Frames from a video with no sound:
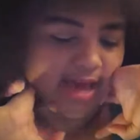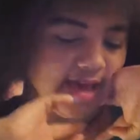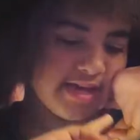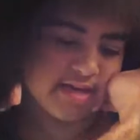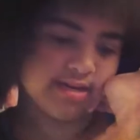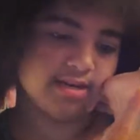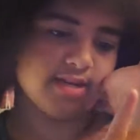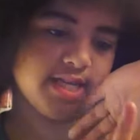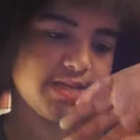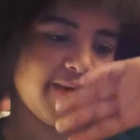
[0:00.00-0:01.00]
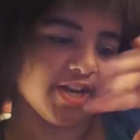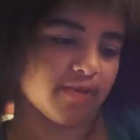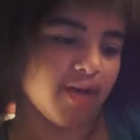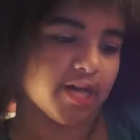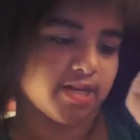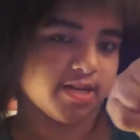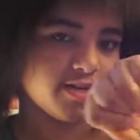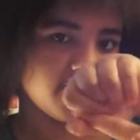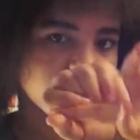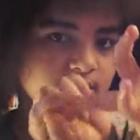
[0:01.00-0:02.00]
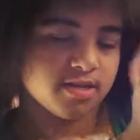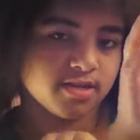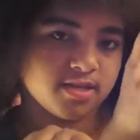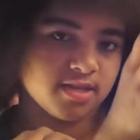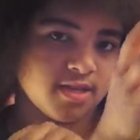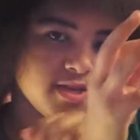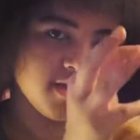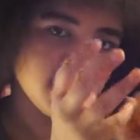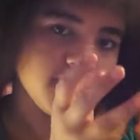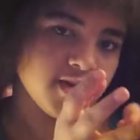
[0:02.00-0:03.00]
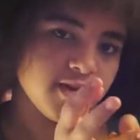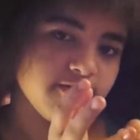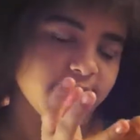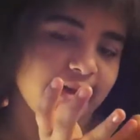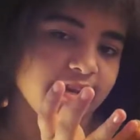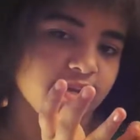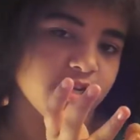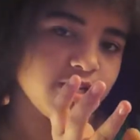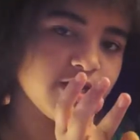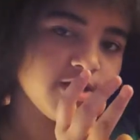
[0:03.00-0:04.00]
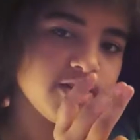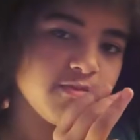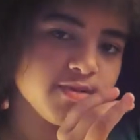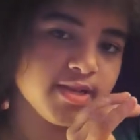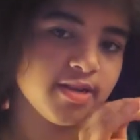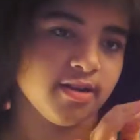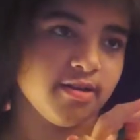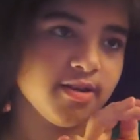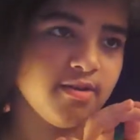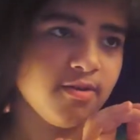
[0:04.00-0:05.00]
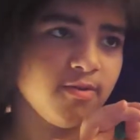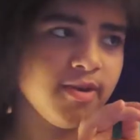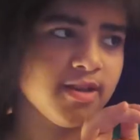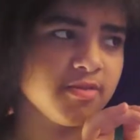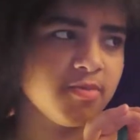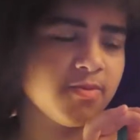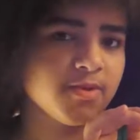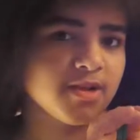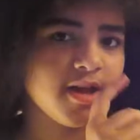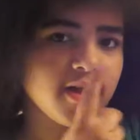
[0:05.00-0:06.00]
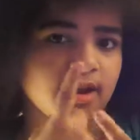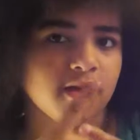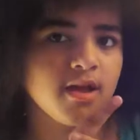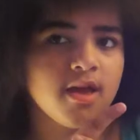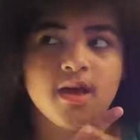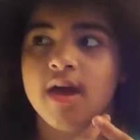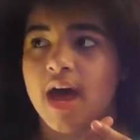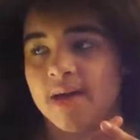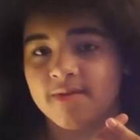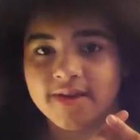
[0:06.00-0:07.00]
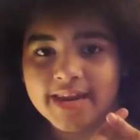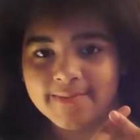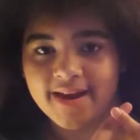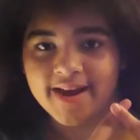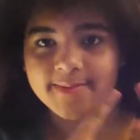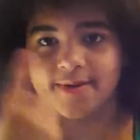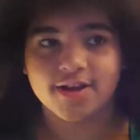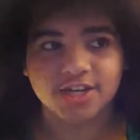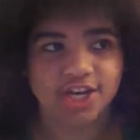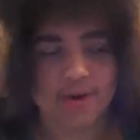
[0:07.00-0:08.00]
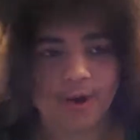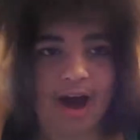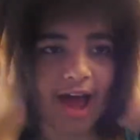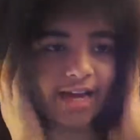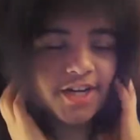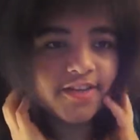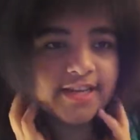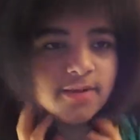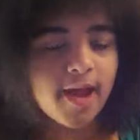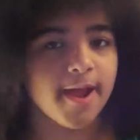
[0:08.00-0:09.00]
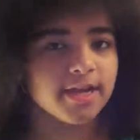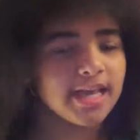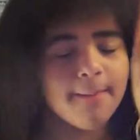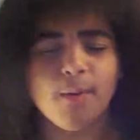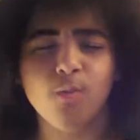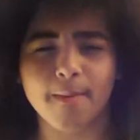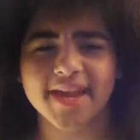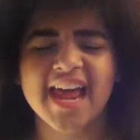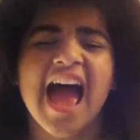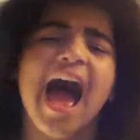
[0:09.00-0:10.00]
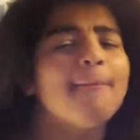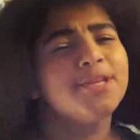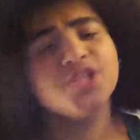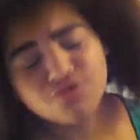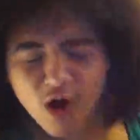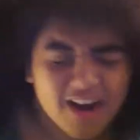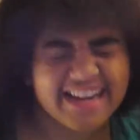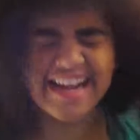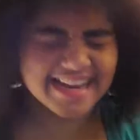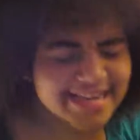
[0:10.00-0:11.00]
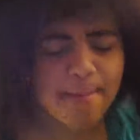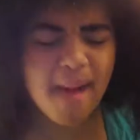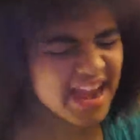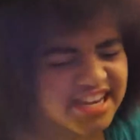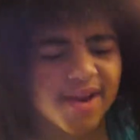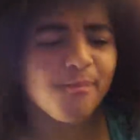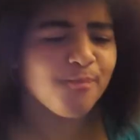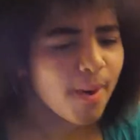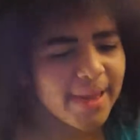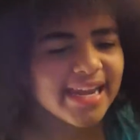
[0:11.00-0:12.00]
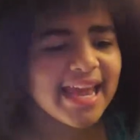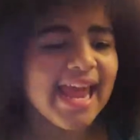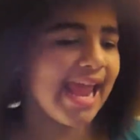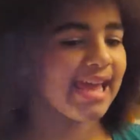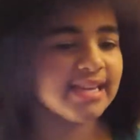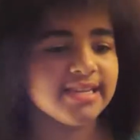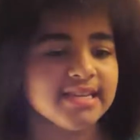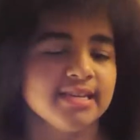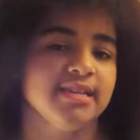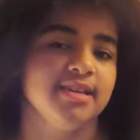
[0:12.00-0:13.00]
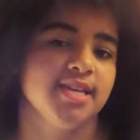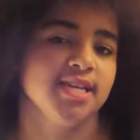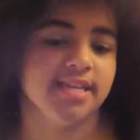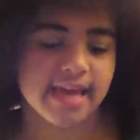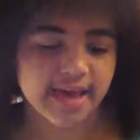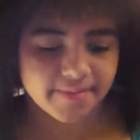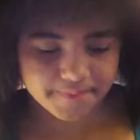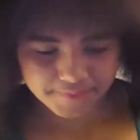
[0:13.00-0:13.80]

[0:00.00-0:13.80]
And Spanish Armada, because it was Spanish and it was England and Elizabeth was like, I'm not getting married because you know what? I can do things on my own because I'm a woman, I'm a strong, independent woman, and yeah.